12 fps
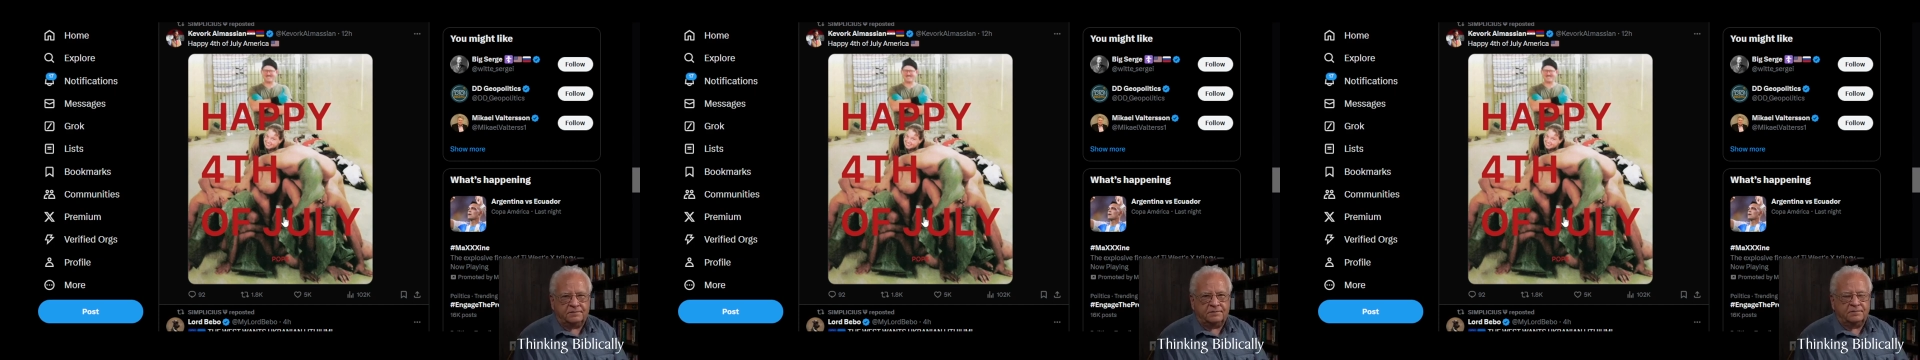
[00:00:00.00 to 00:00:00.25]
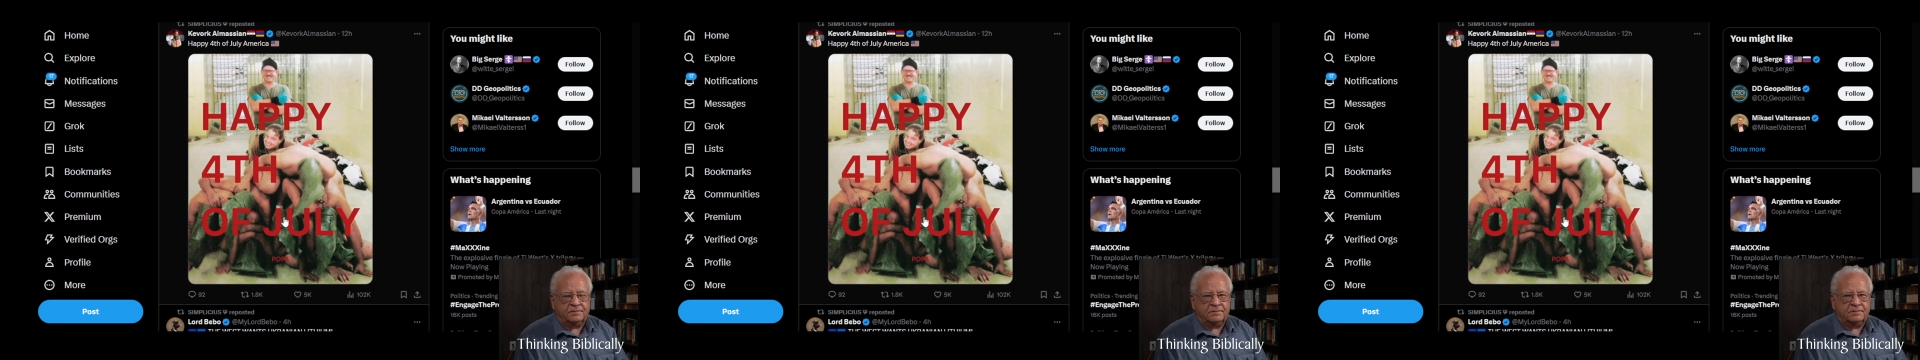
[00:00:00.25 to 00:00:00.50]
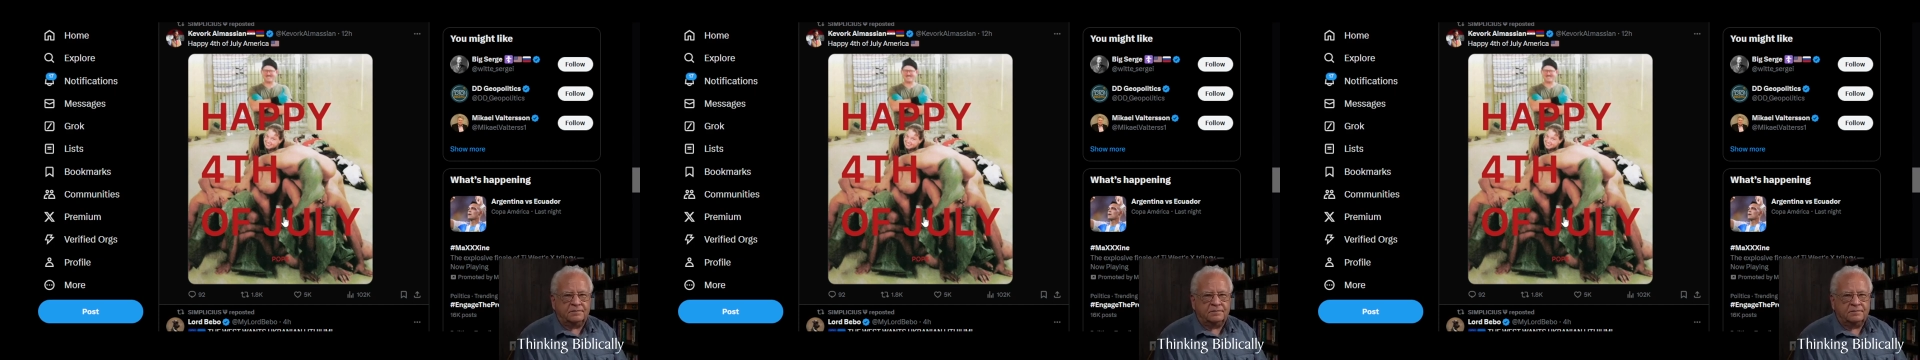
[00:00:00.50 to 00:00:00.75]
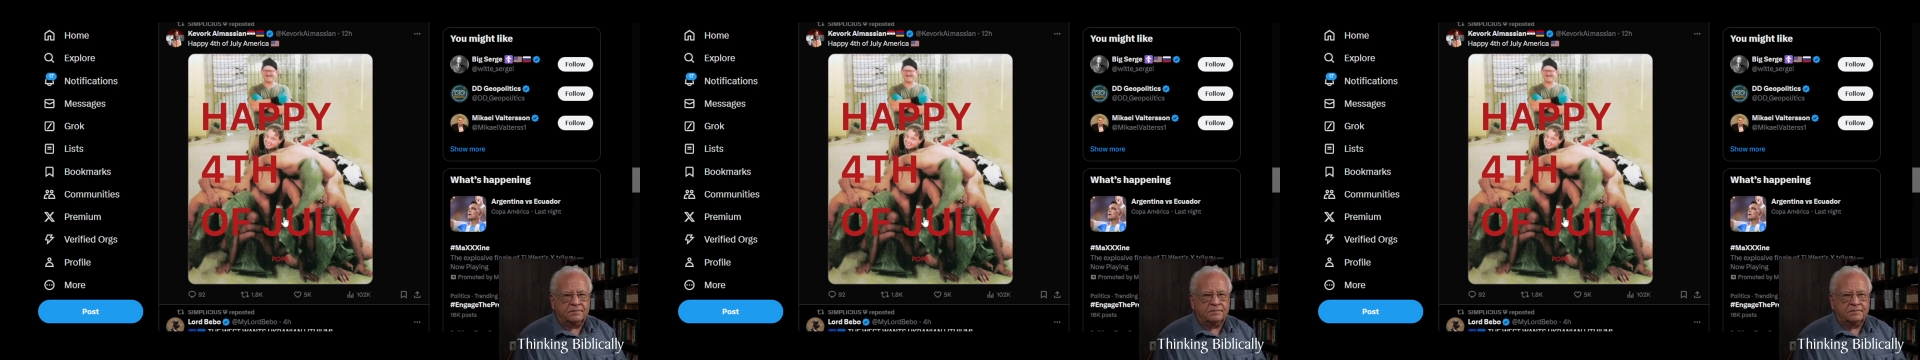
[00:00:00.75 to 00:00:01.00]

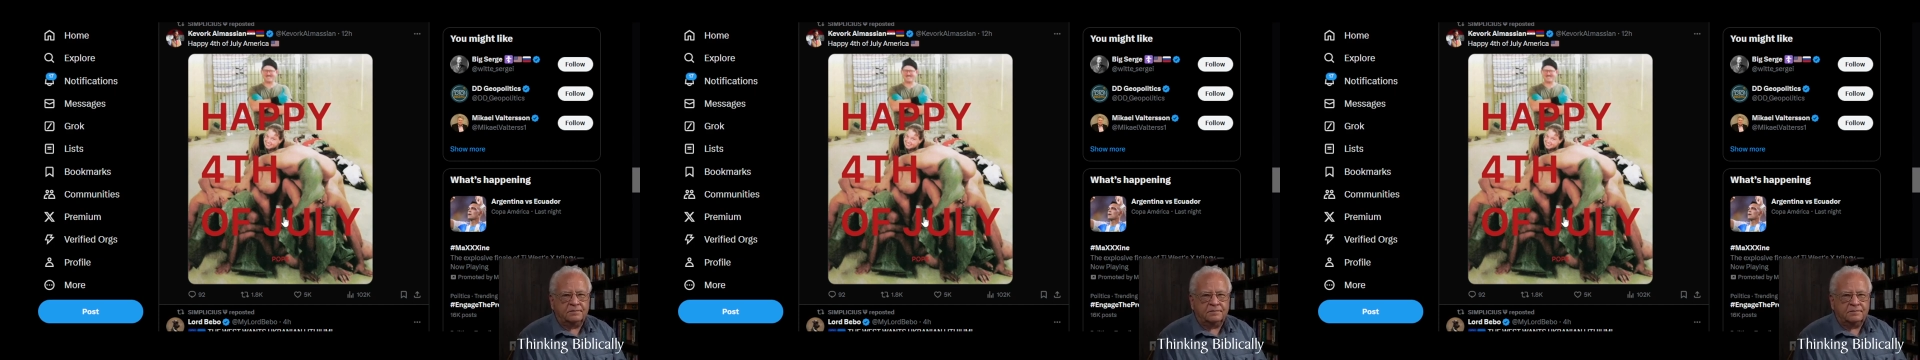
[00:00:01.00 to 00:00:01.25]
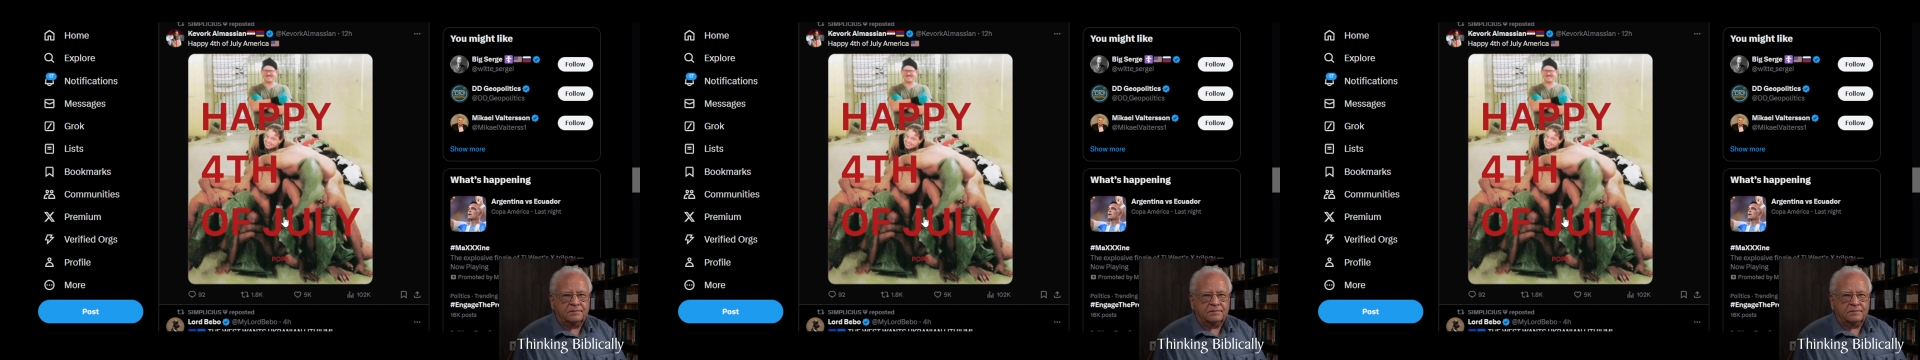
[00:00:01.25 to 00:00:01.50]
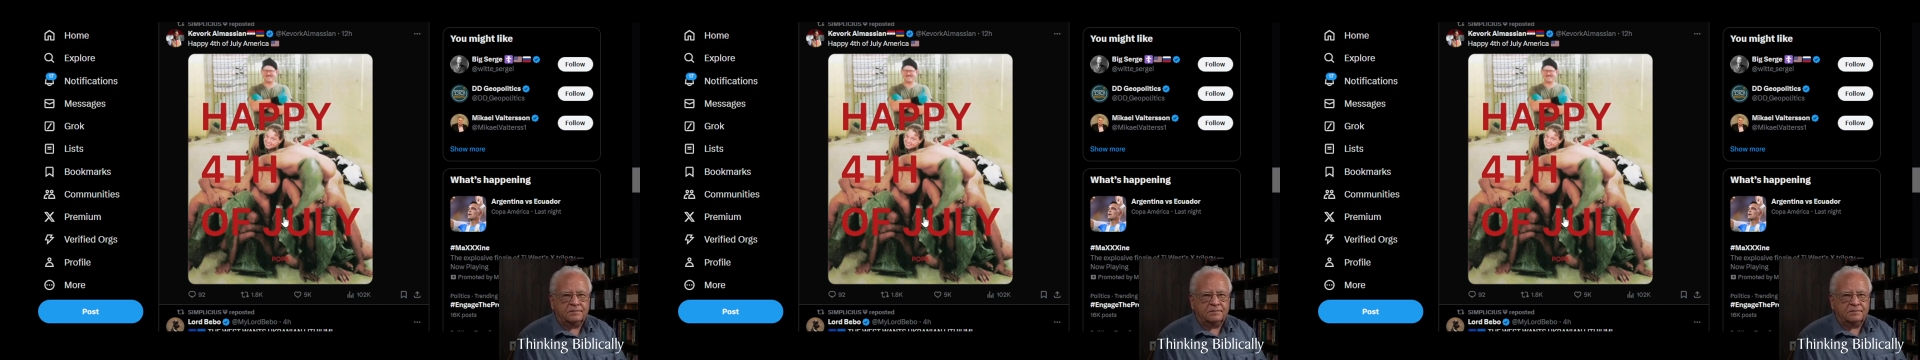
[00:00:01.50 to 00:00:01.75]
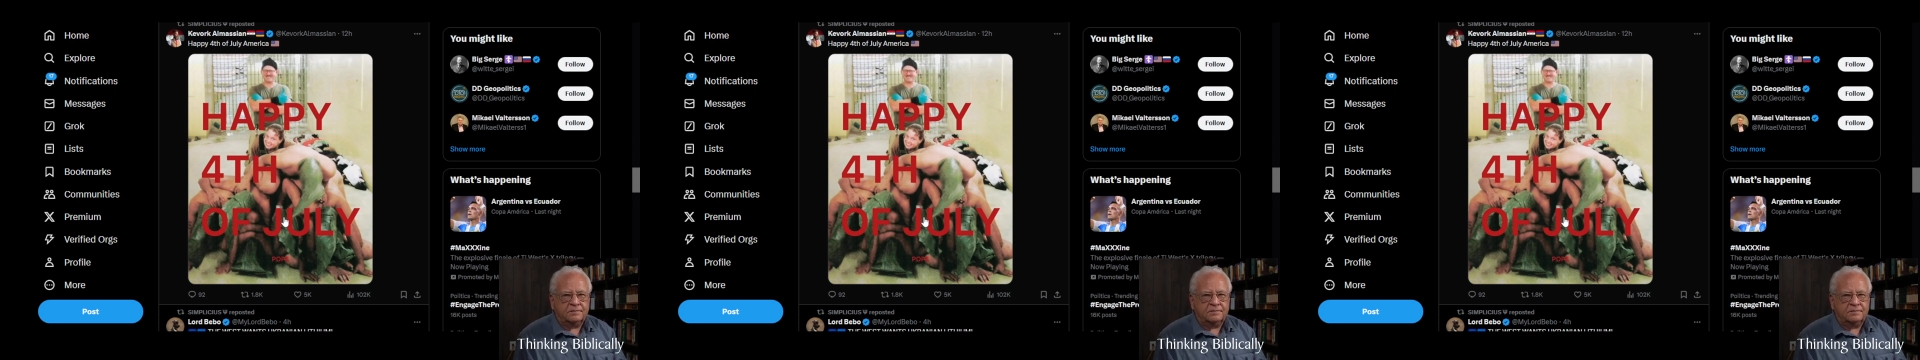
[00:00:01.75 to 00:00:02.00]

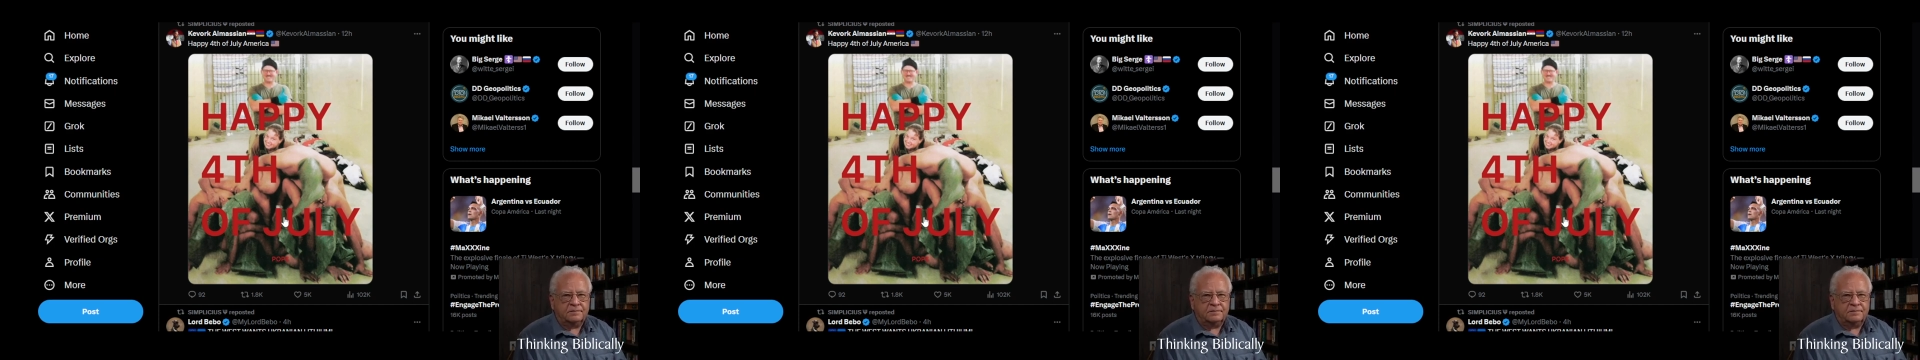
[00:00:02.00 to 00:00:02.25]
(no one is talking)